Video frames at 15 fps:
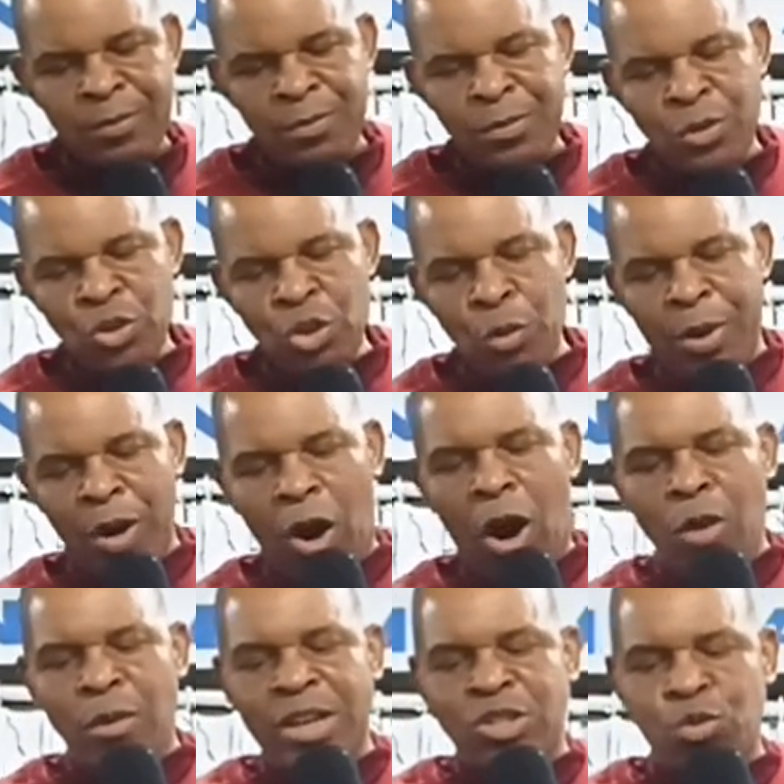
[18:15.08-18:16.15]
You will
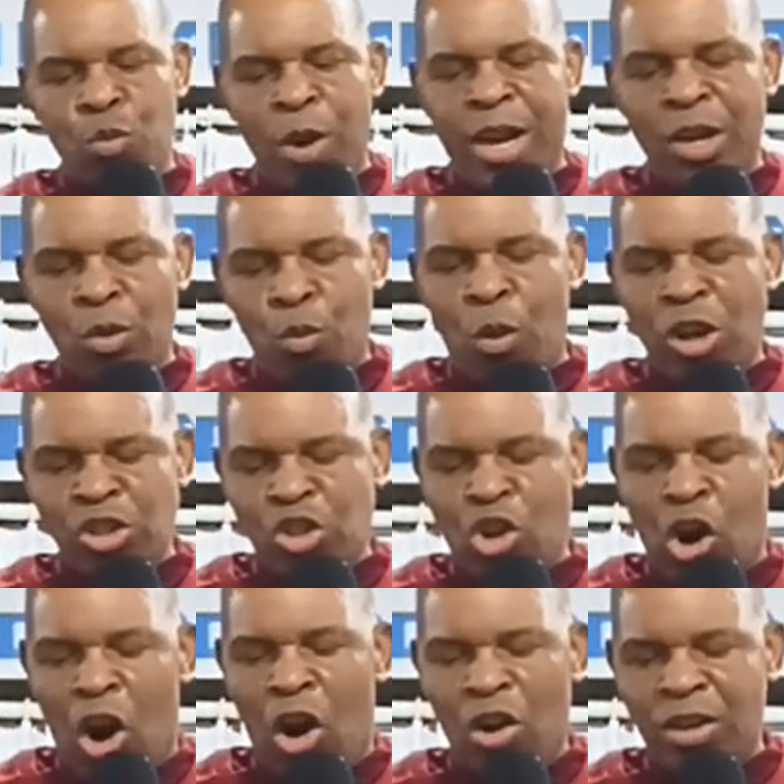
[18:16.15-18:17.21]
always win once
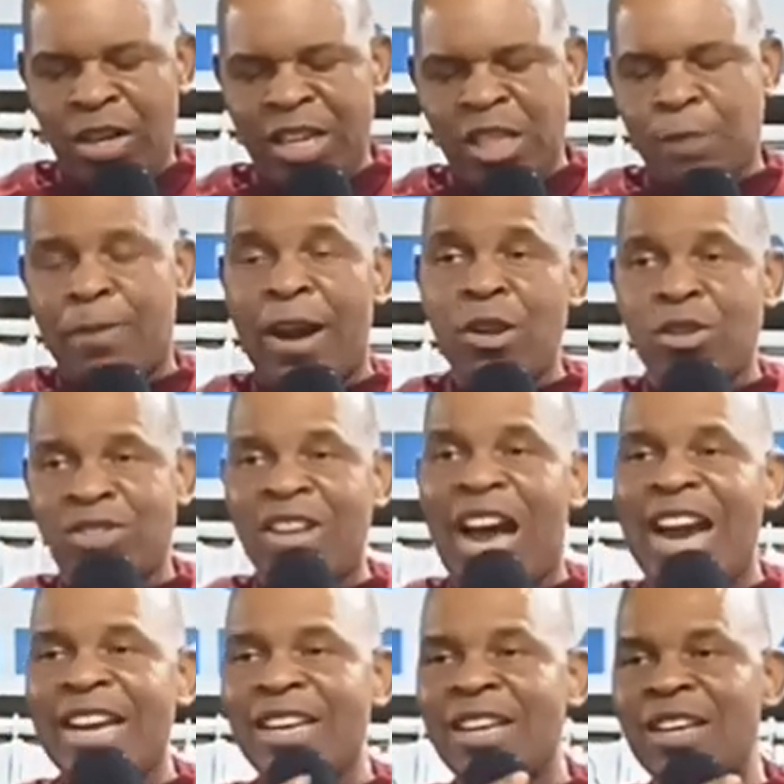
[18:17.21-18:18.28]
God is by your
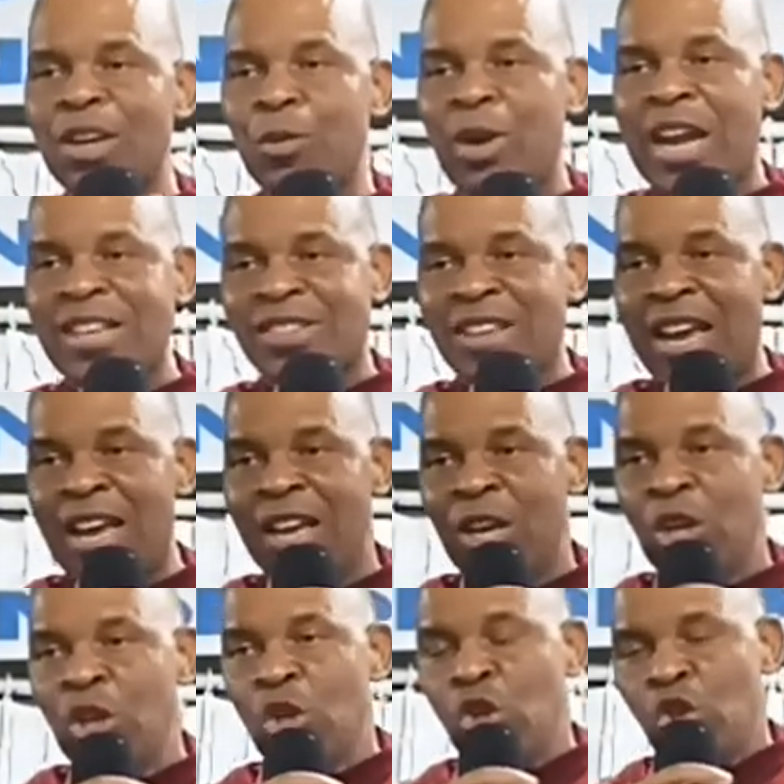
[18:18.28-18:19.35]
side. What I said?
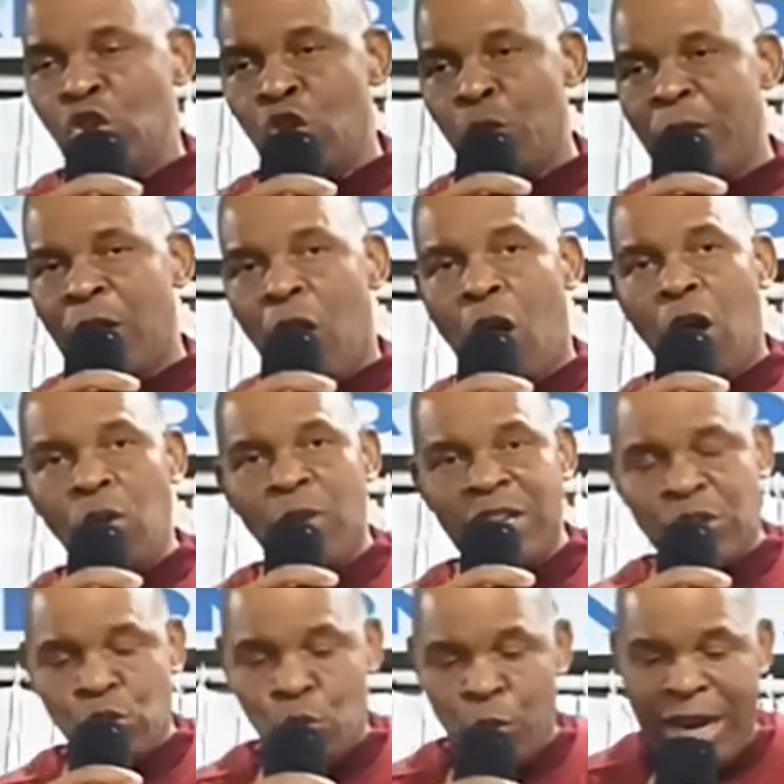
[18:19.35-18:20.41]
You will
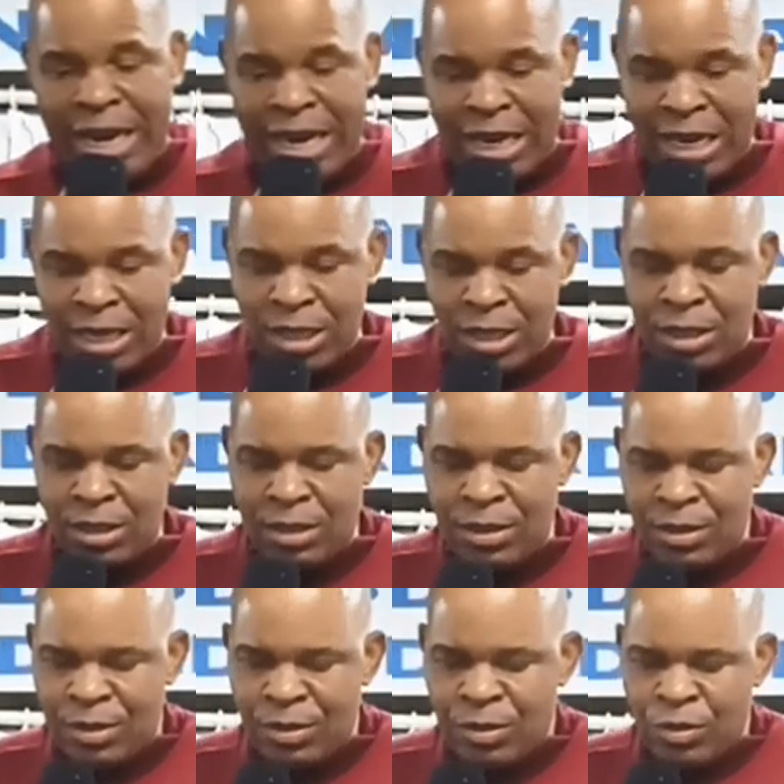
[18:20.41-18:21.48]
always win
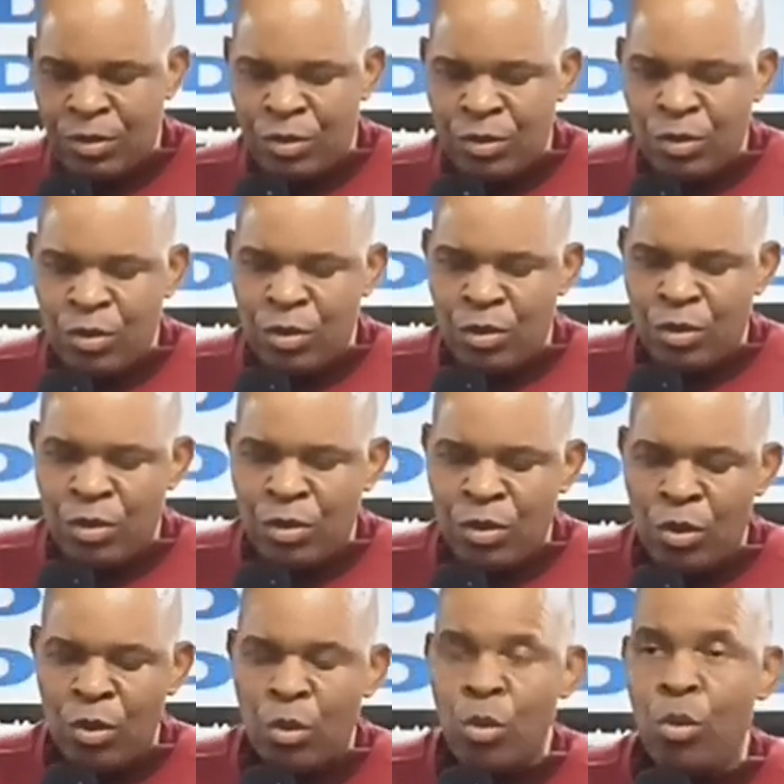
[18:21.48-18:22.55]
once
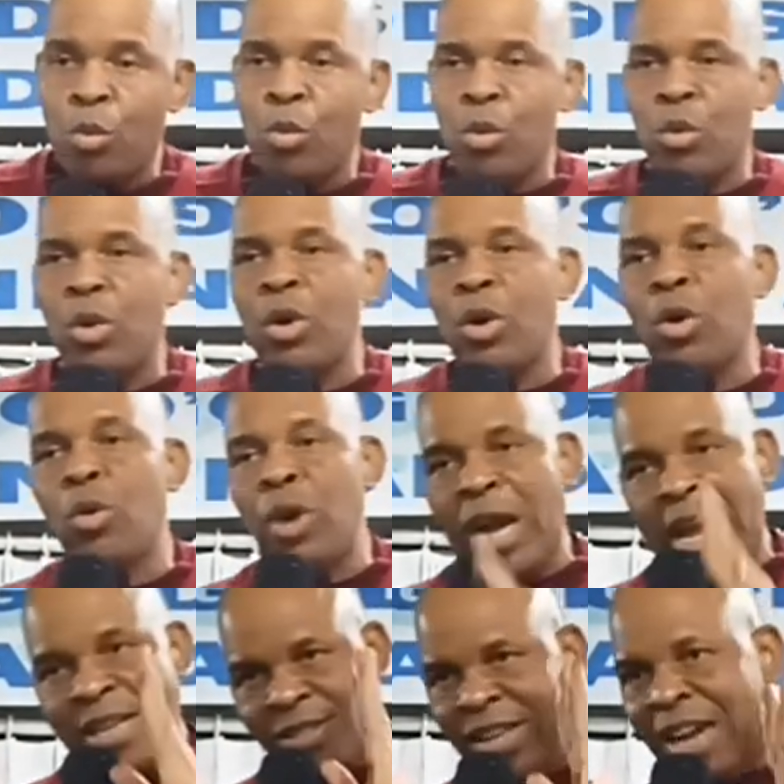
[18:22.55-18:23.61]
God is by your
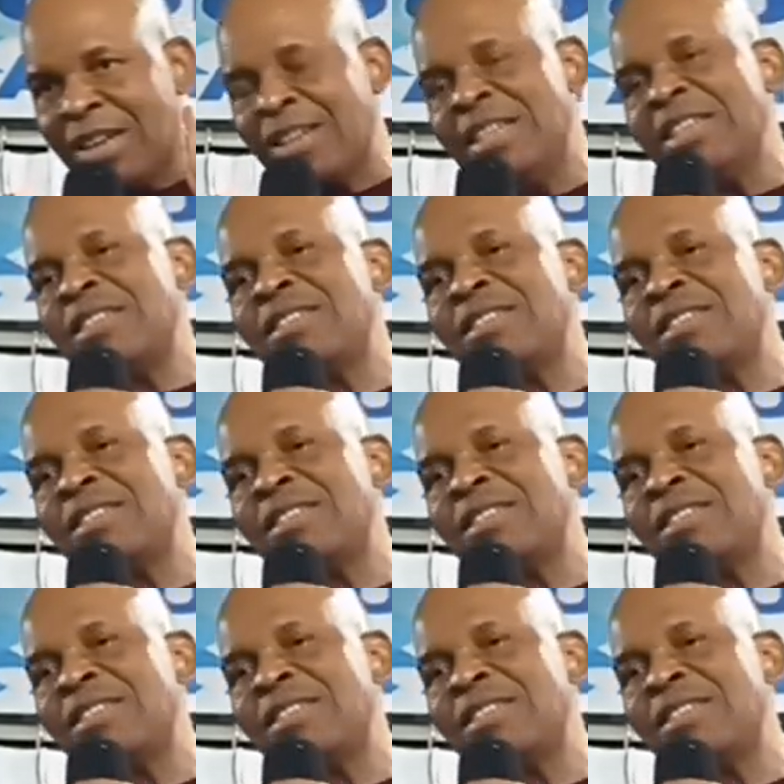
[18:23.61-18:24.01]
side. Exactly.